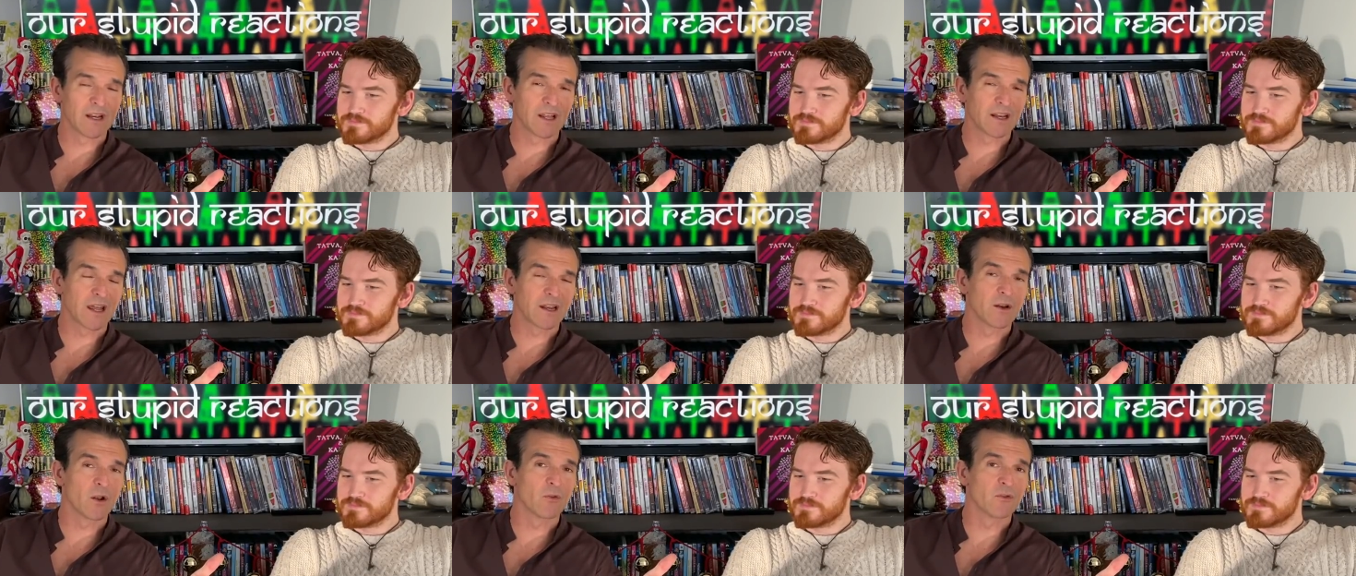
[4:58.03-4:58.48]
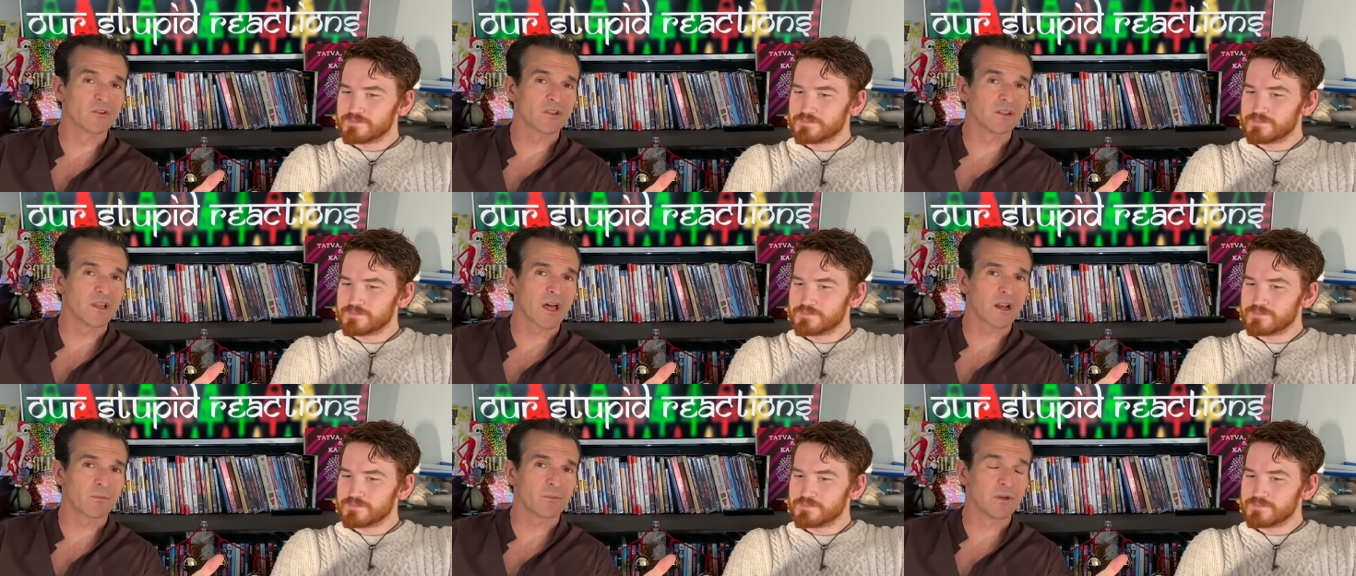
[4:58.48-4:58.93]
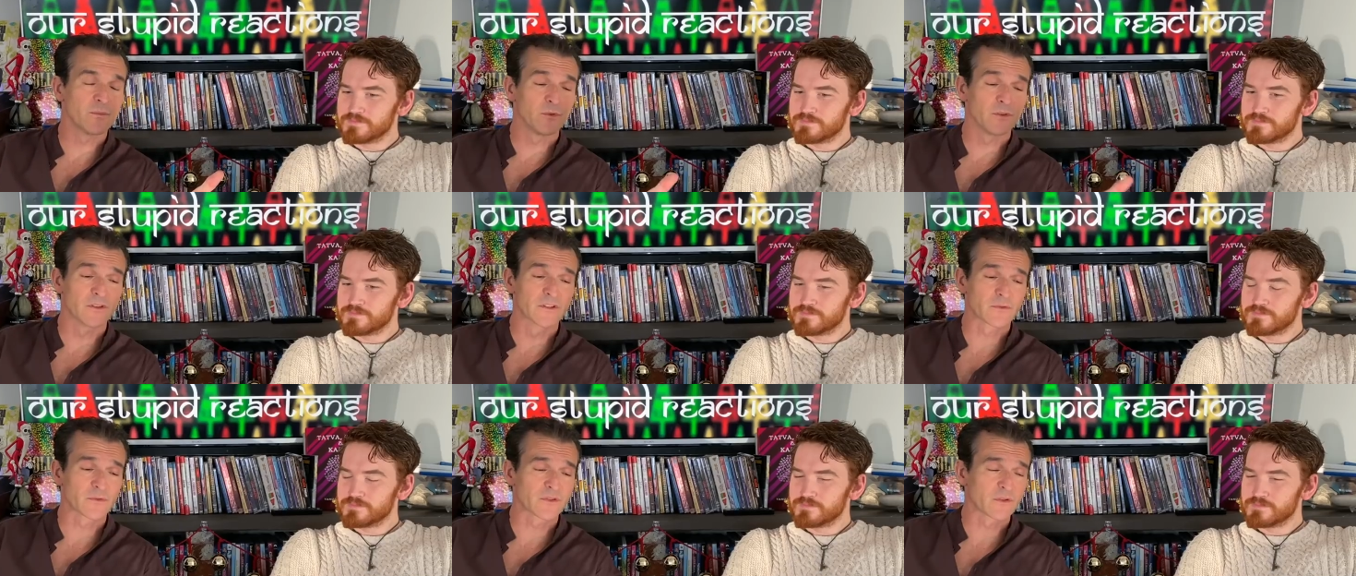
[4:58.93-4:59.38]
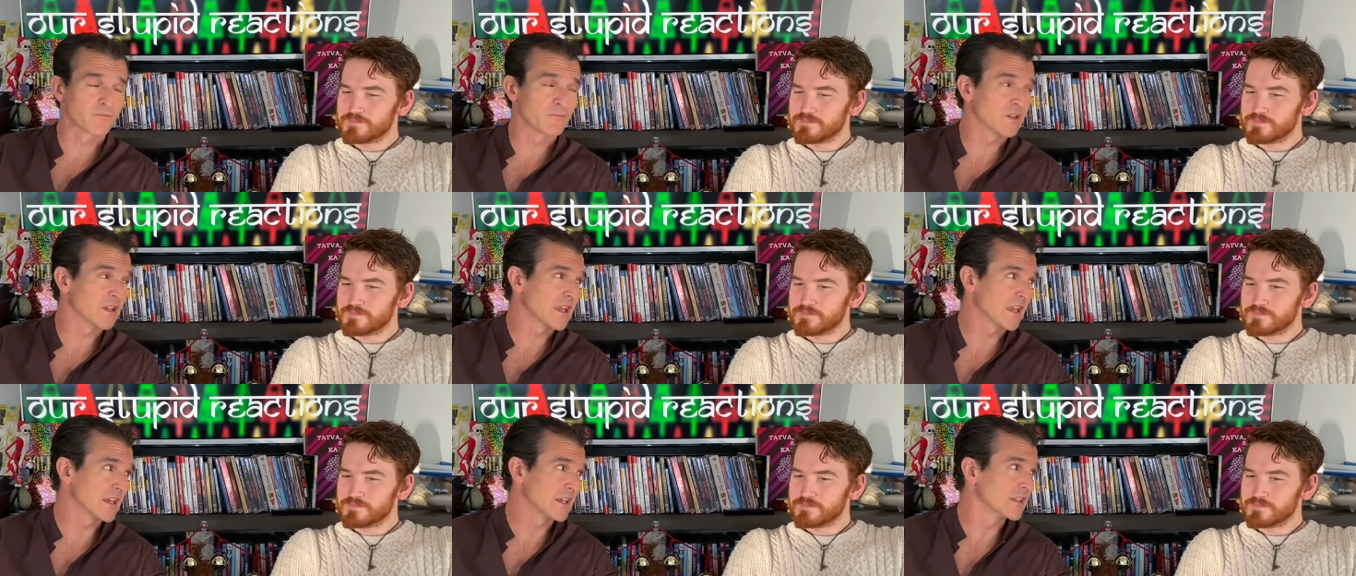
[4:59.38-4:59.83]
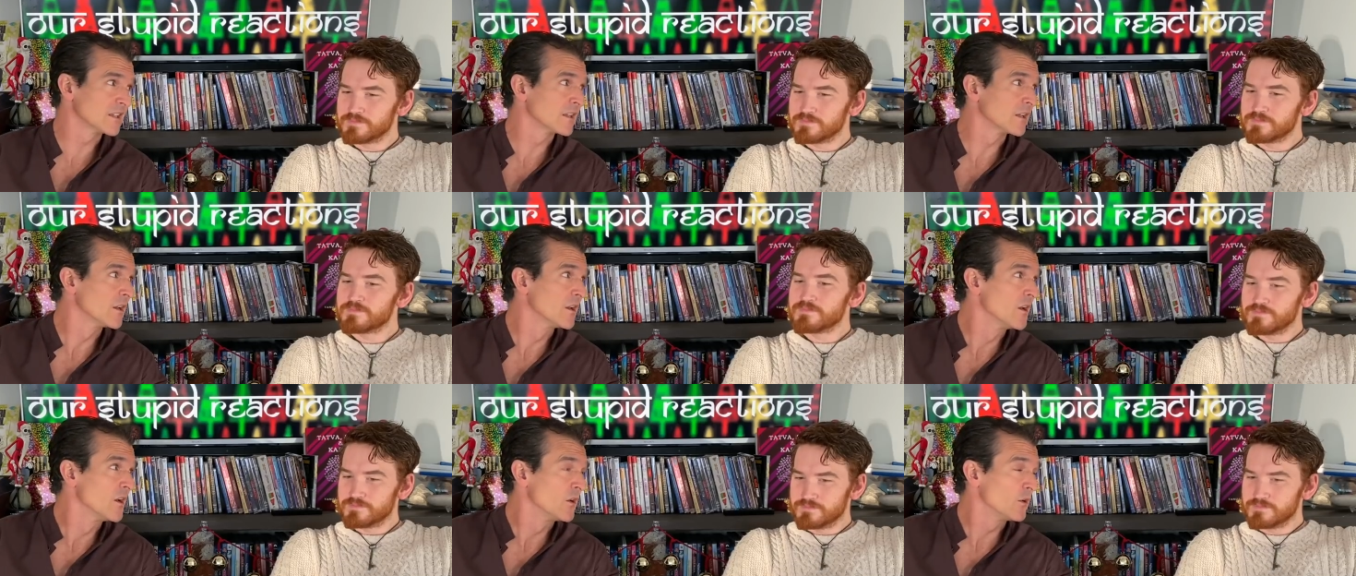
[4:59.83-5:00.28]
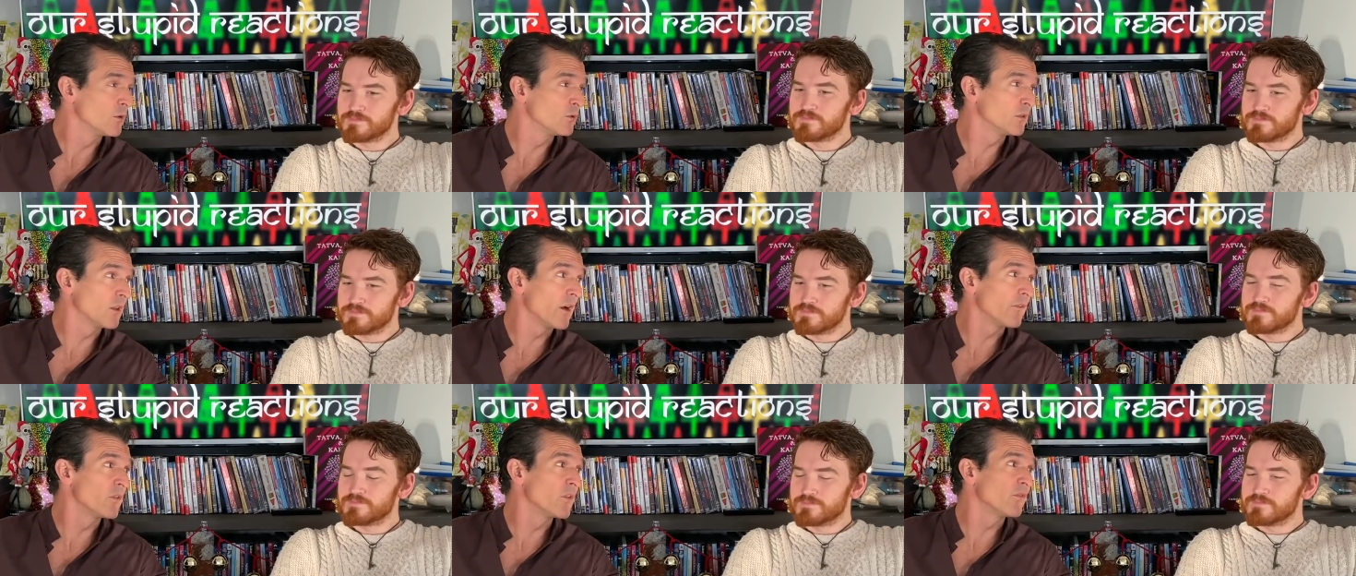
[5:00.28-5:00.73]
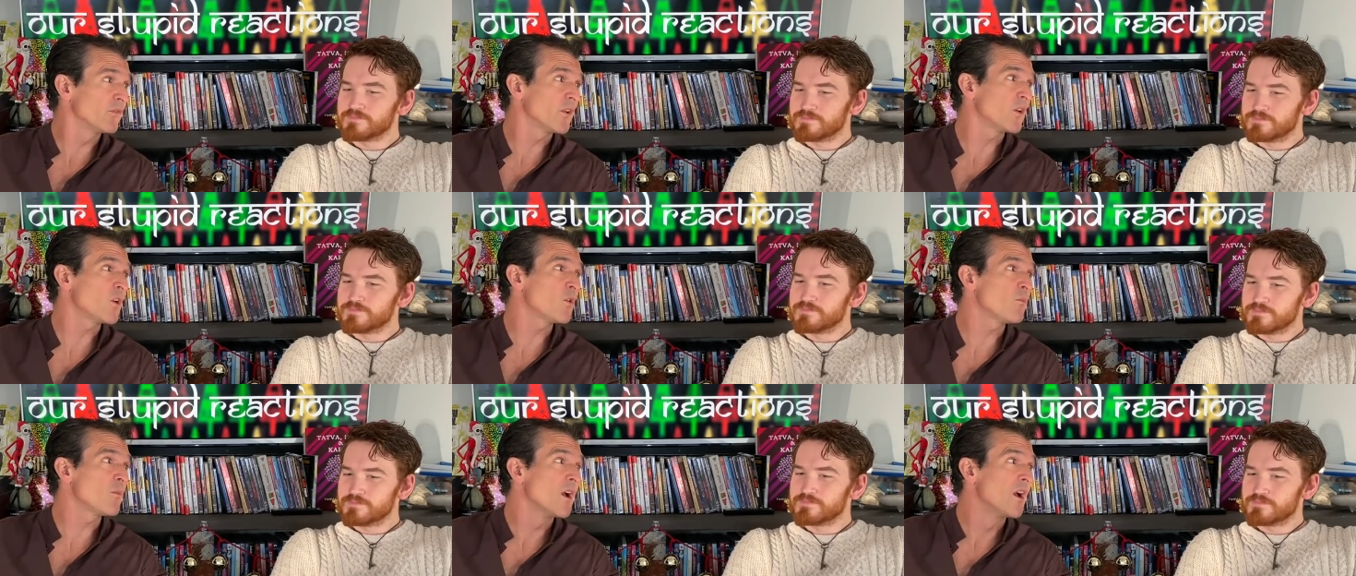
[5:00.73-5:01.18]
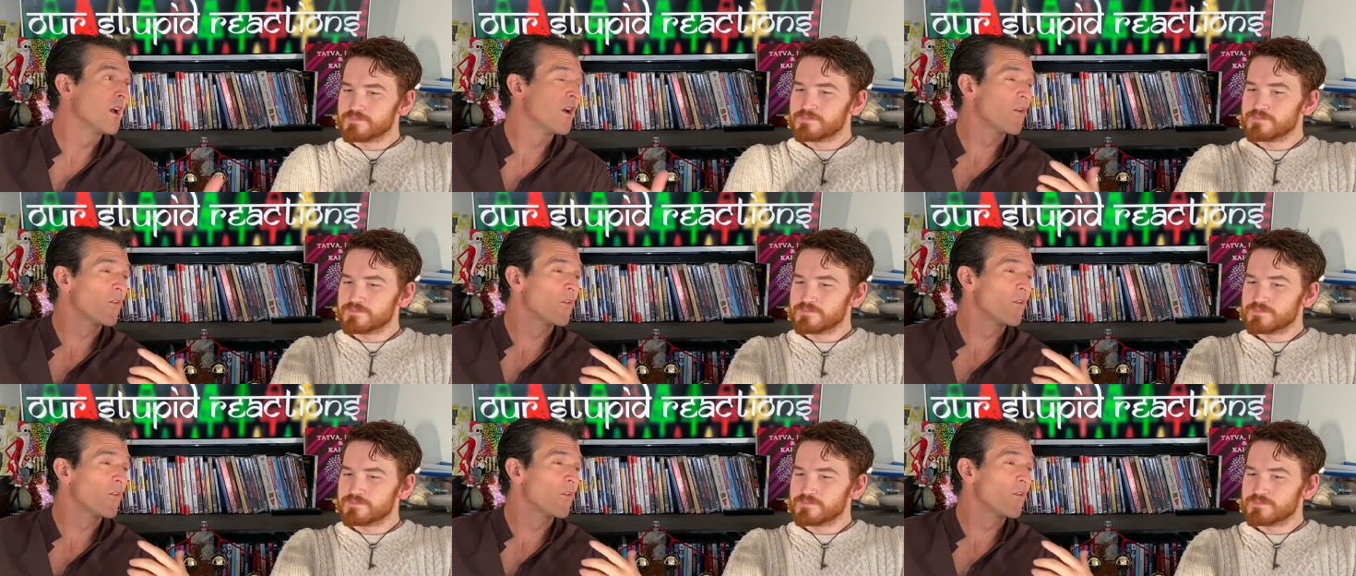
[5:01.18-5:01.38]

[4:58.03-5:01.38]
Speaker 1: And I know there's a lot of people, this was a big hit, who love the film.